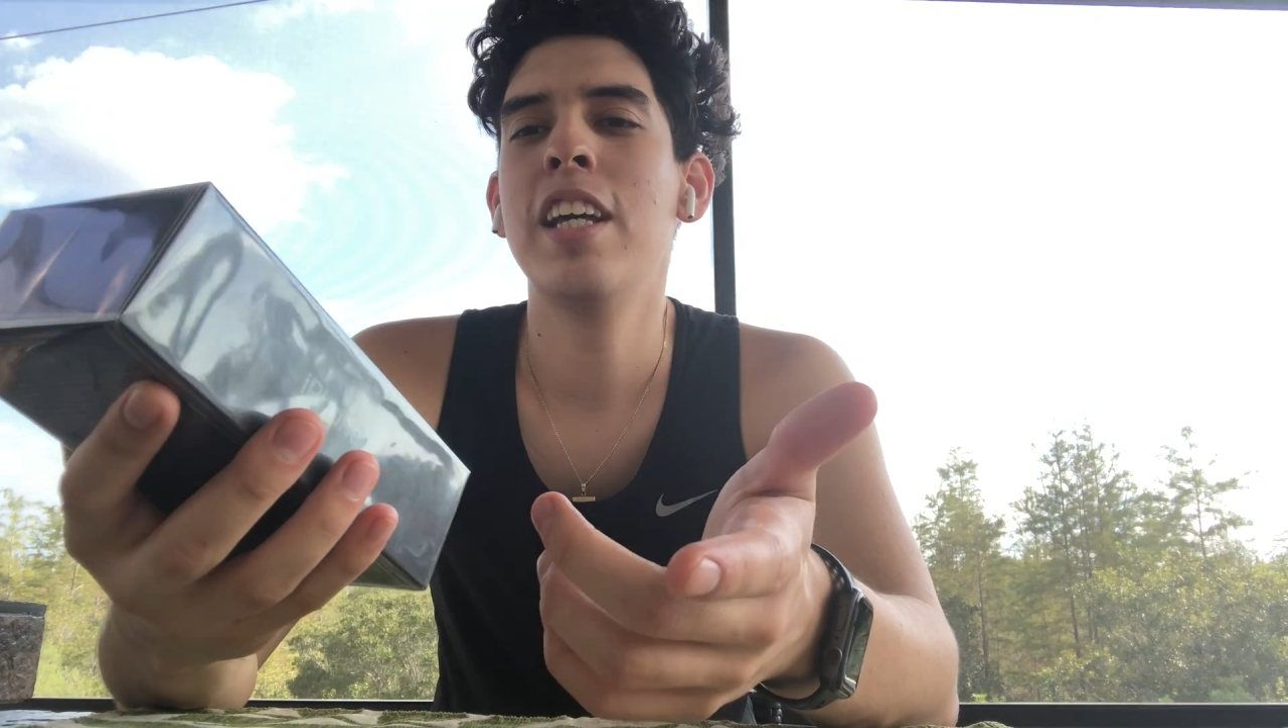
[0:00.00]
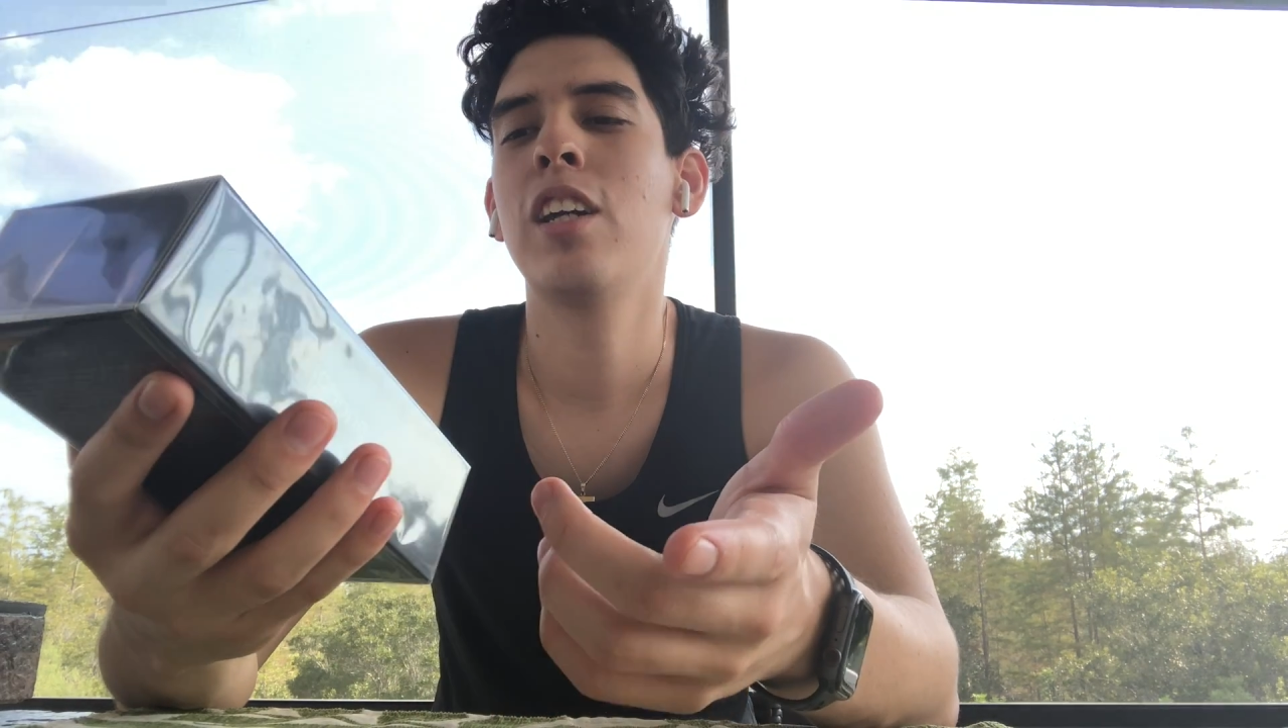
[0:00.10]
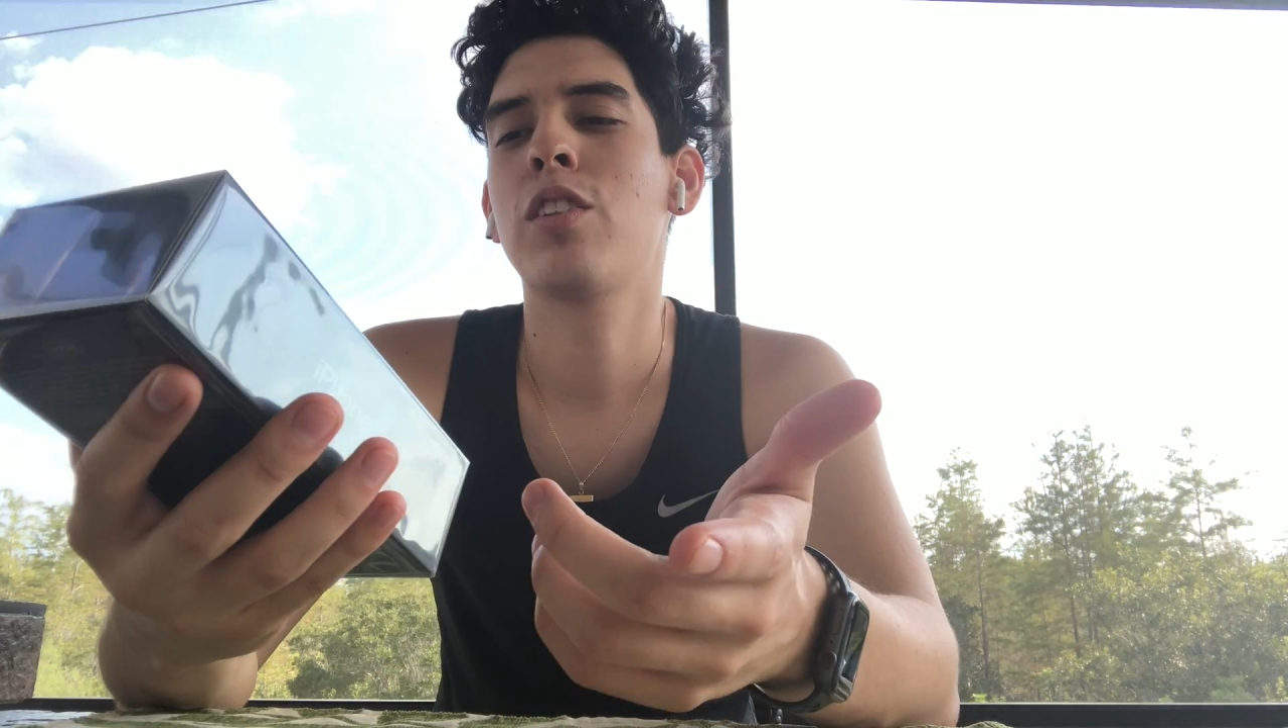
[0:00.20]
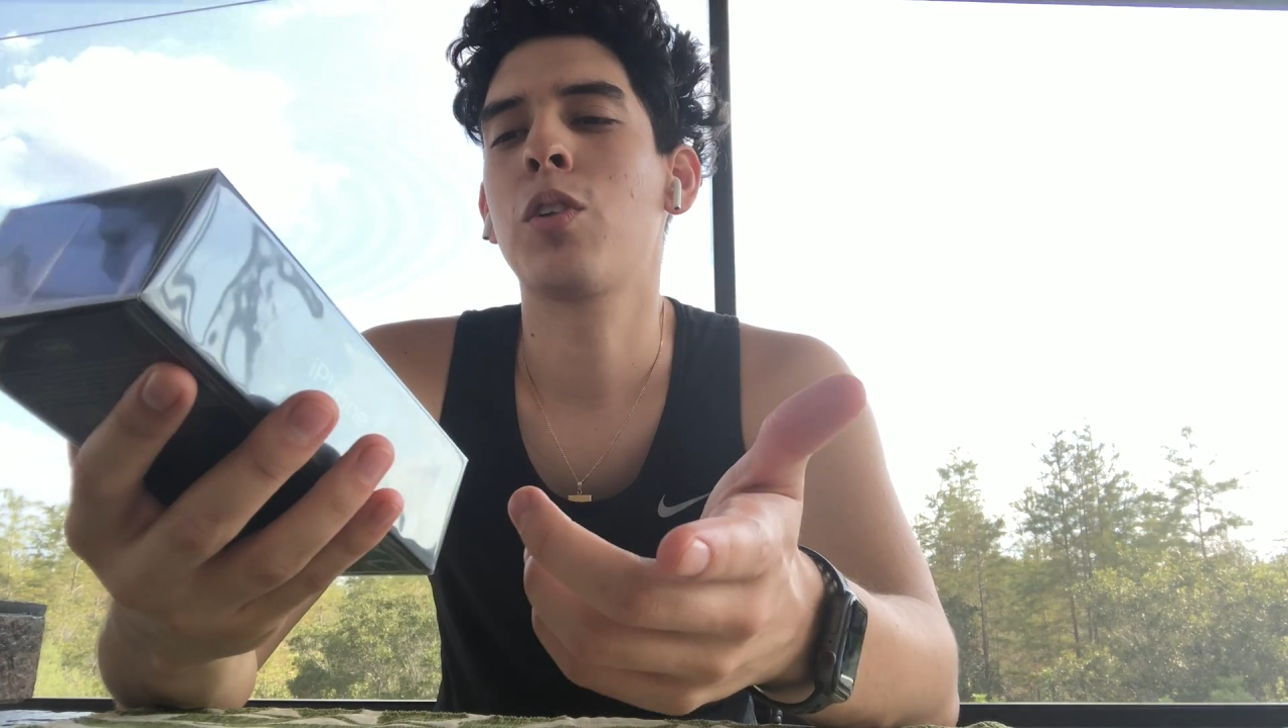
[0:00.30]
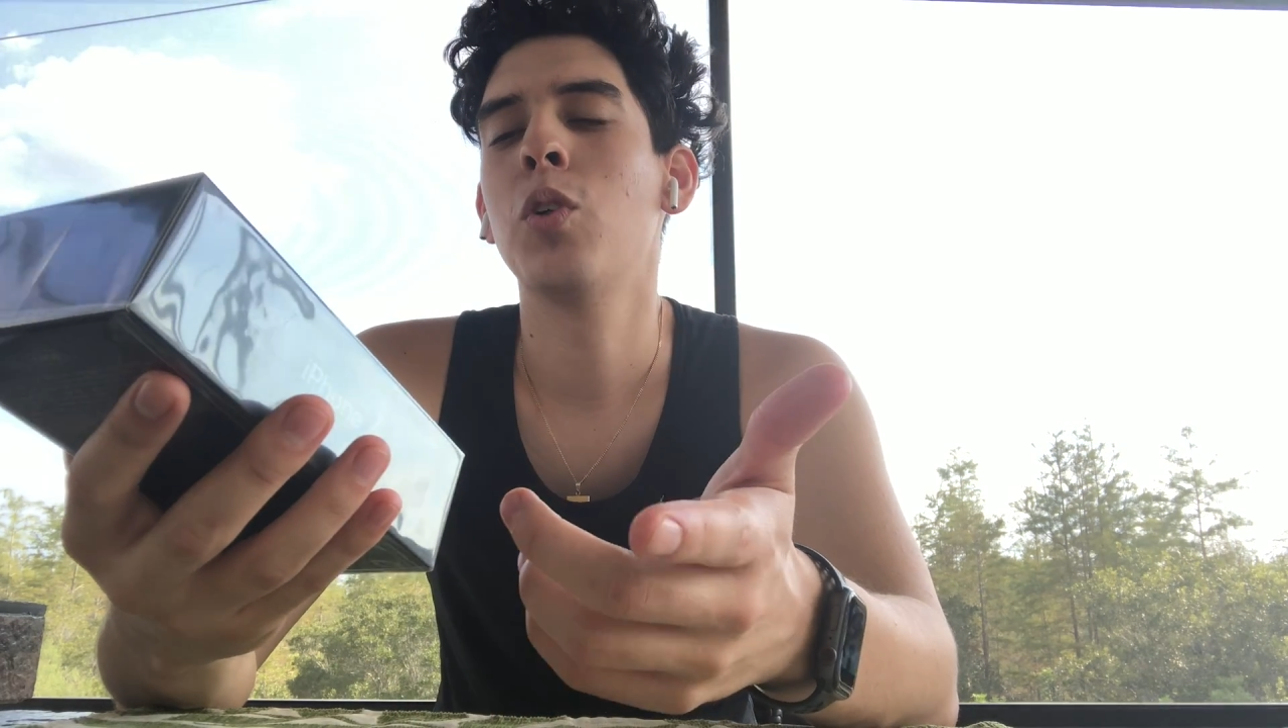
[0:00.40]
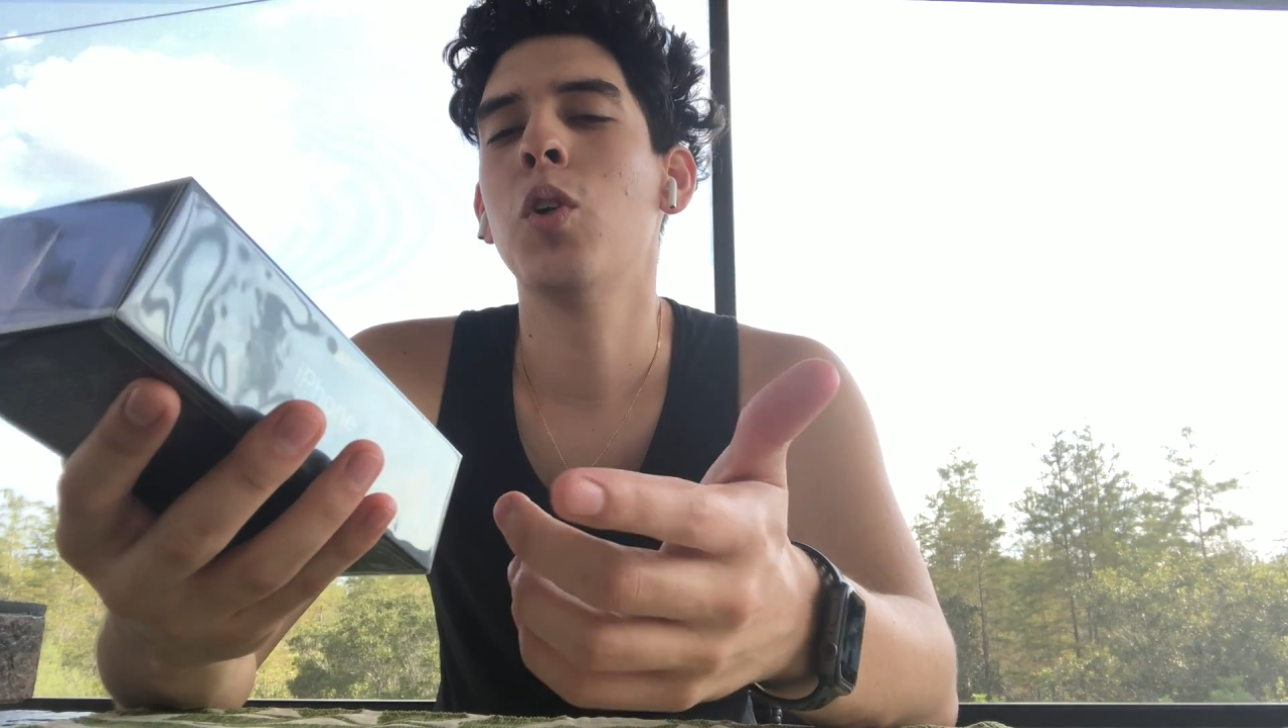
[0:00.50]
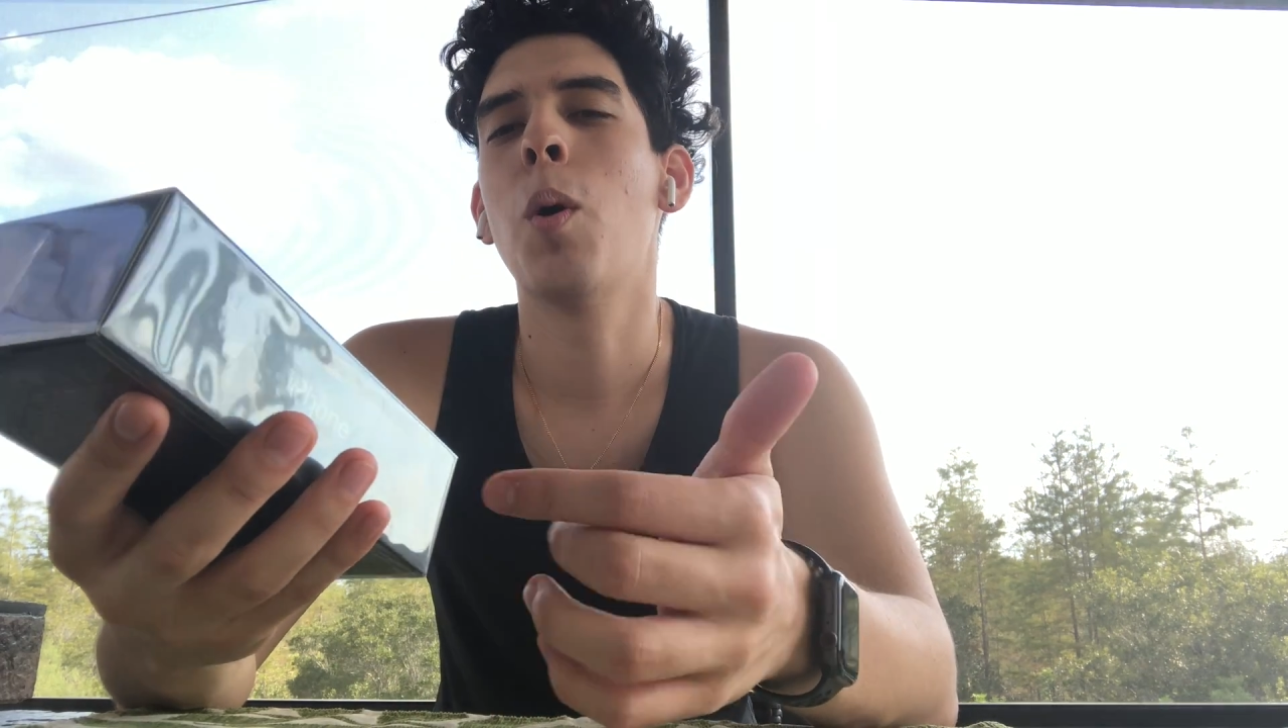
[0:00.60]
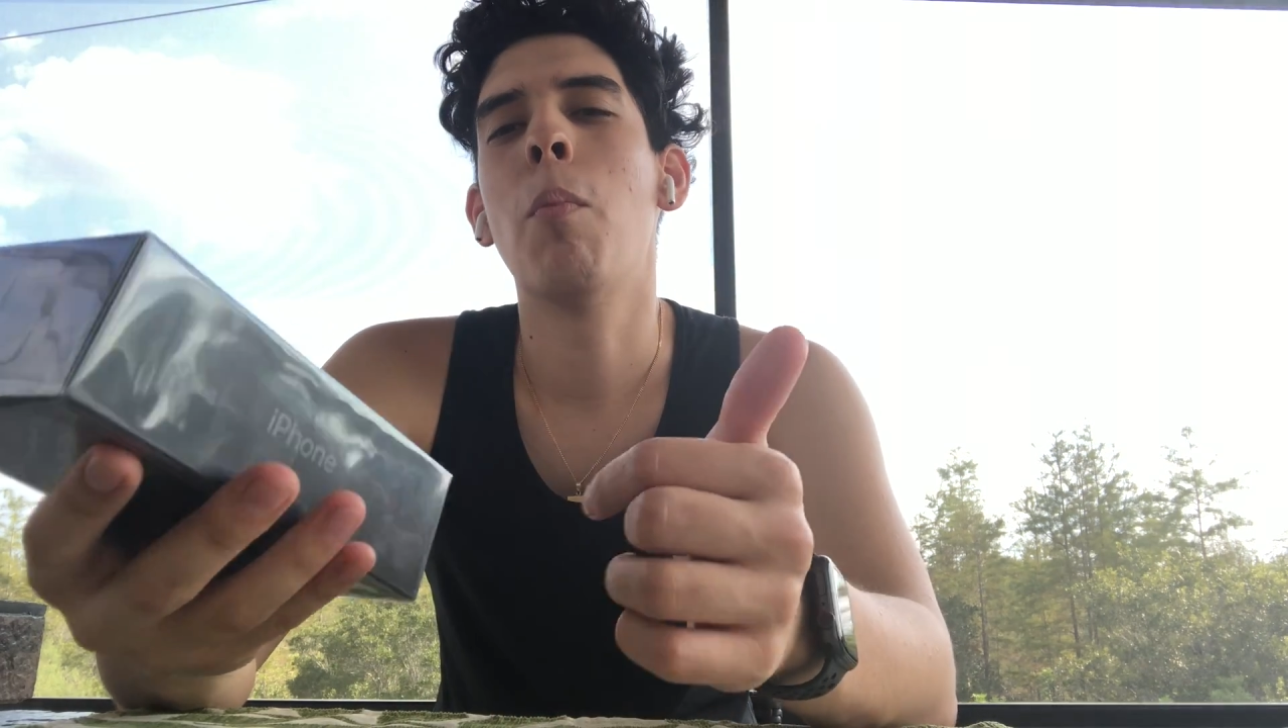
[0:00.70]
it looks cool,